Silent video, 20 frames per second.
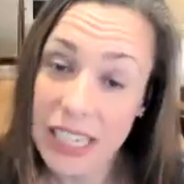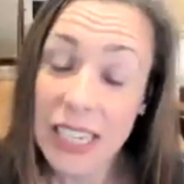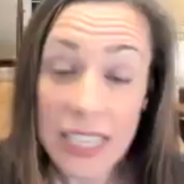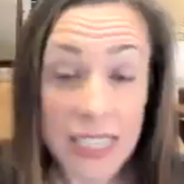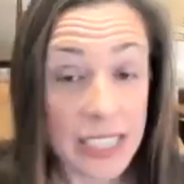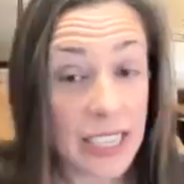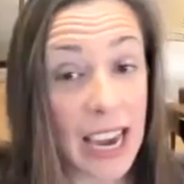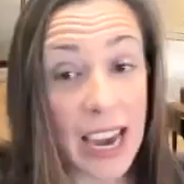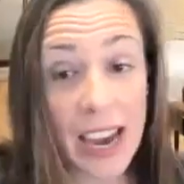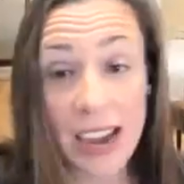
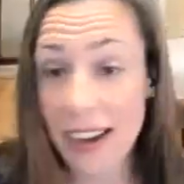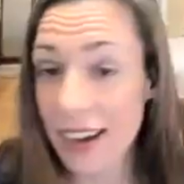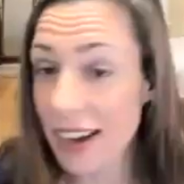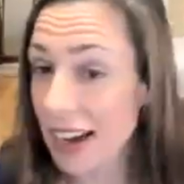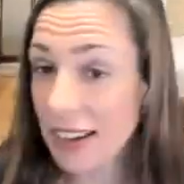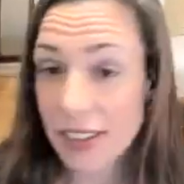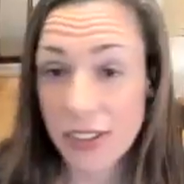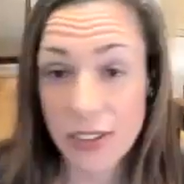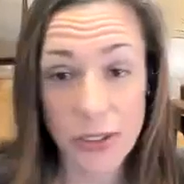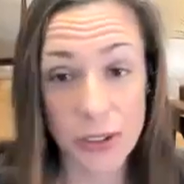Yeah,
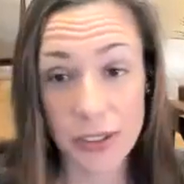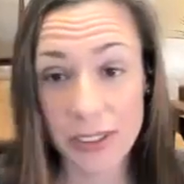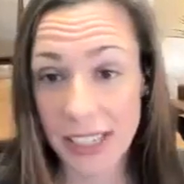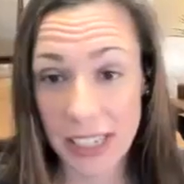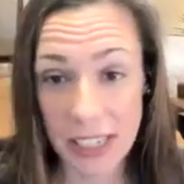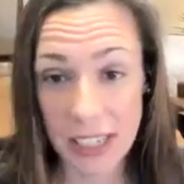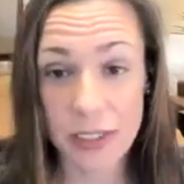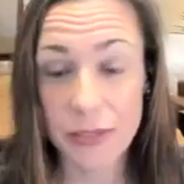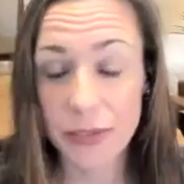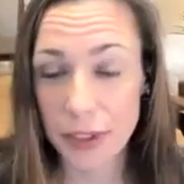I certainly
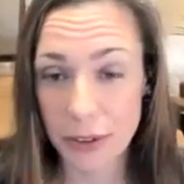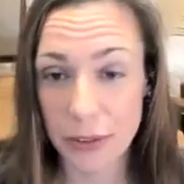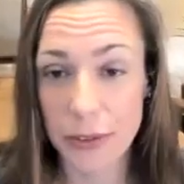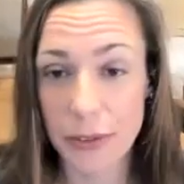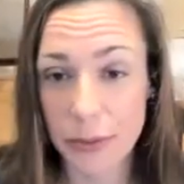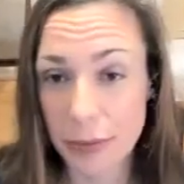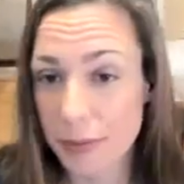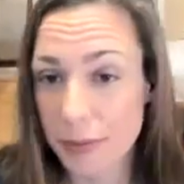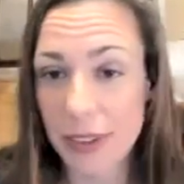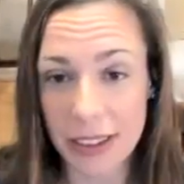
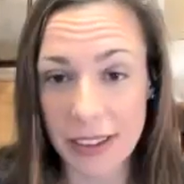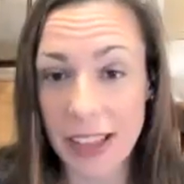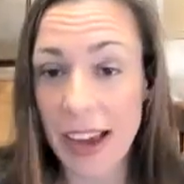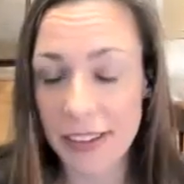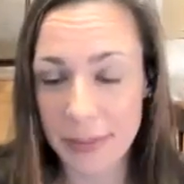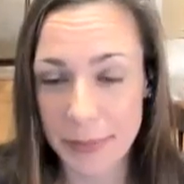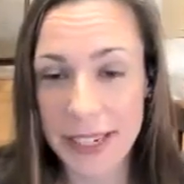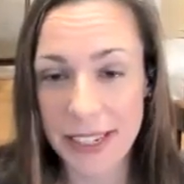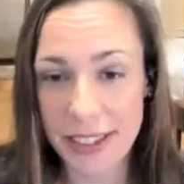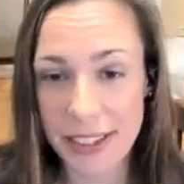interview a lot
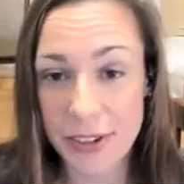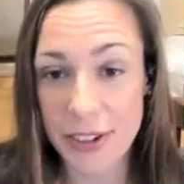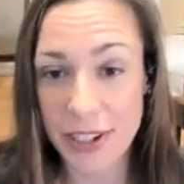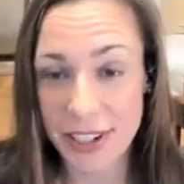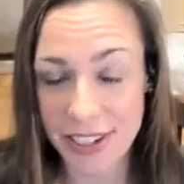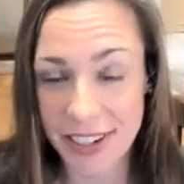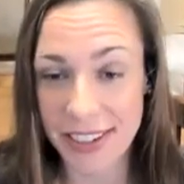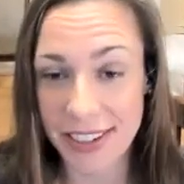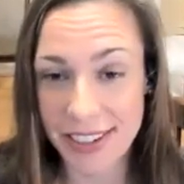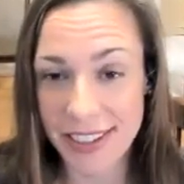of
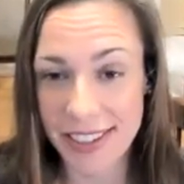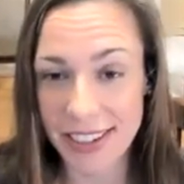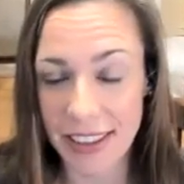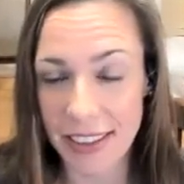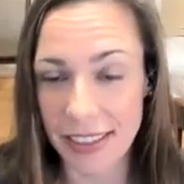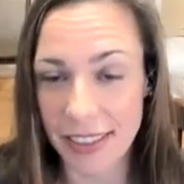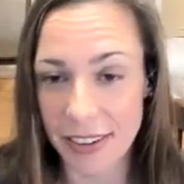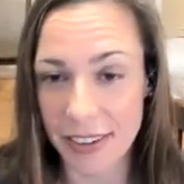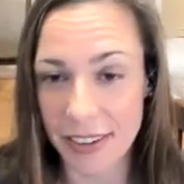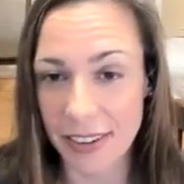pediatricians
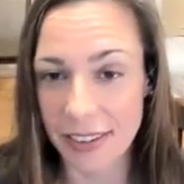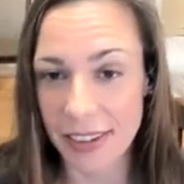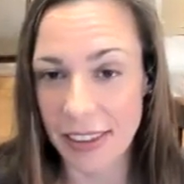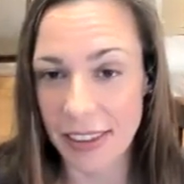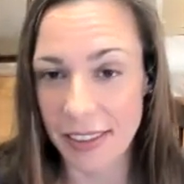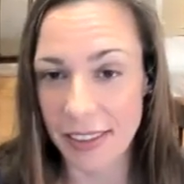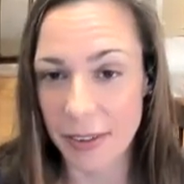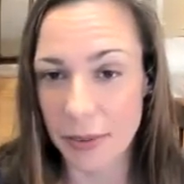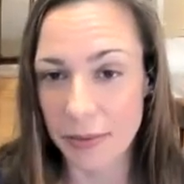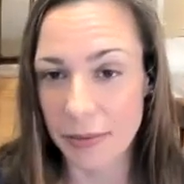in
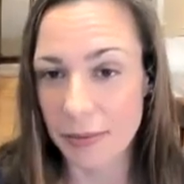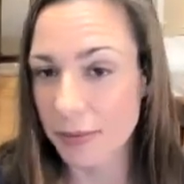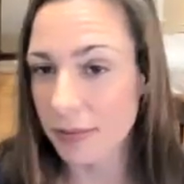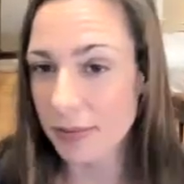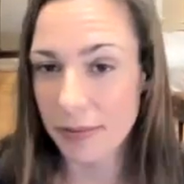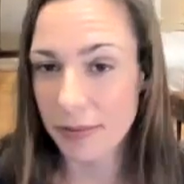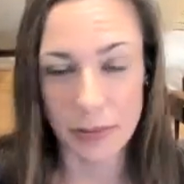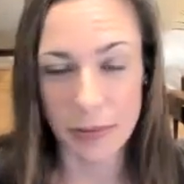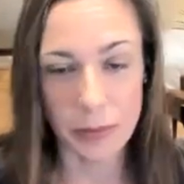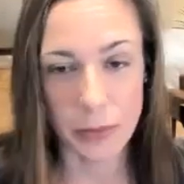the
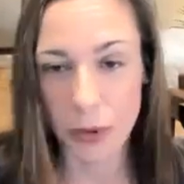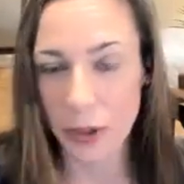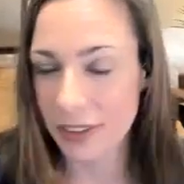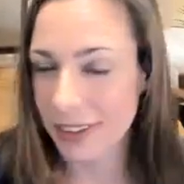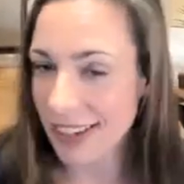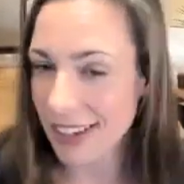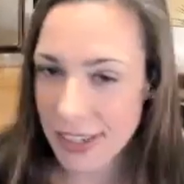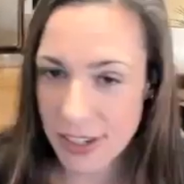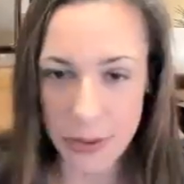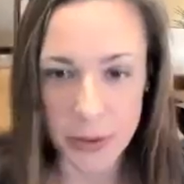work
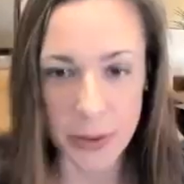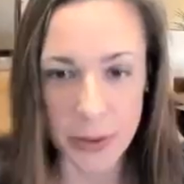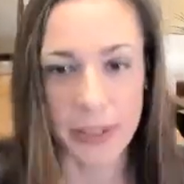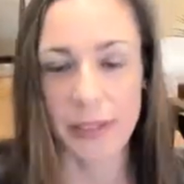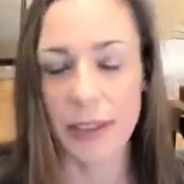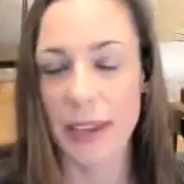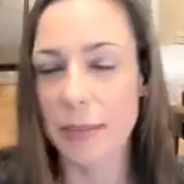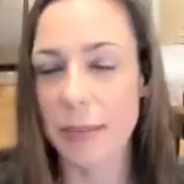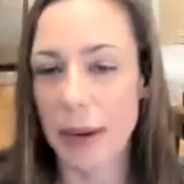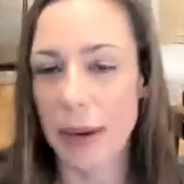that I do
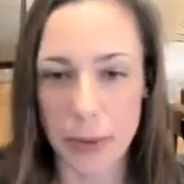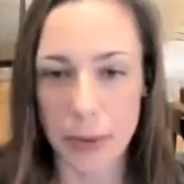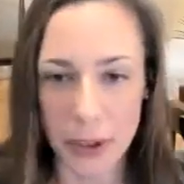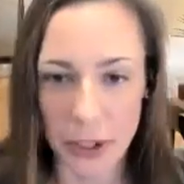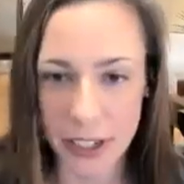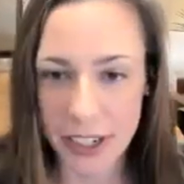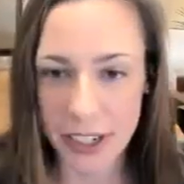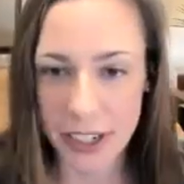in my book.